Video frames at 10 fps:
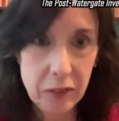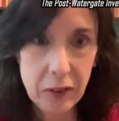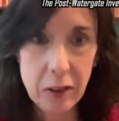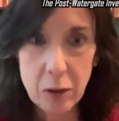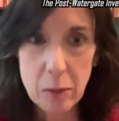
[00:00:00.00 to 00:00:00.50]
You
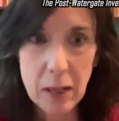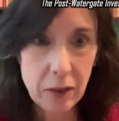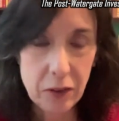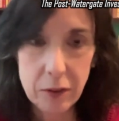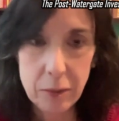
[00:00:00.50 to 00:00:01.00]
could go
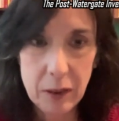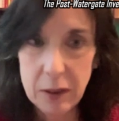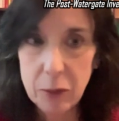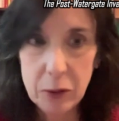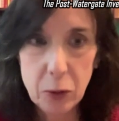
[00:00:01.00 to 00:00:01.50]
back to
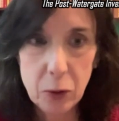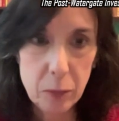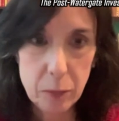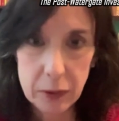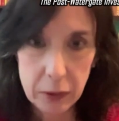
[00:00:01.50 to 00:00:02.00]
medieval
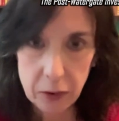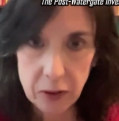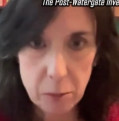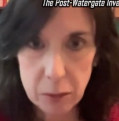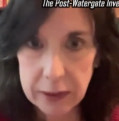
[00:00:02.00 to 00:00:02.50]
Europe, and there's
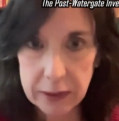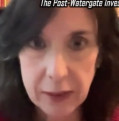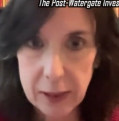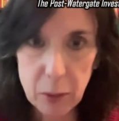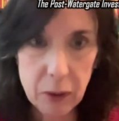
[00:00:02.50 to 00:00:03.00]
the blood
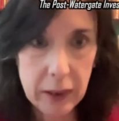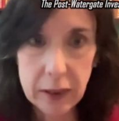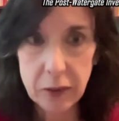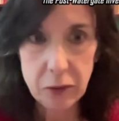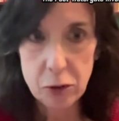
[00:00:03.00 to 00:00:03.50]
libel
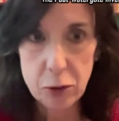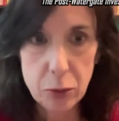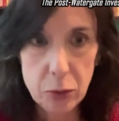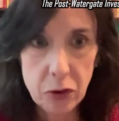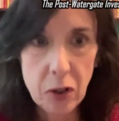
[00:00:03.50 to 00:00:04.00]
against
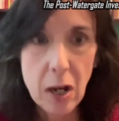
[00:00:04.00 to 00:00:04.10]
Jews.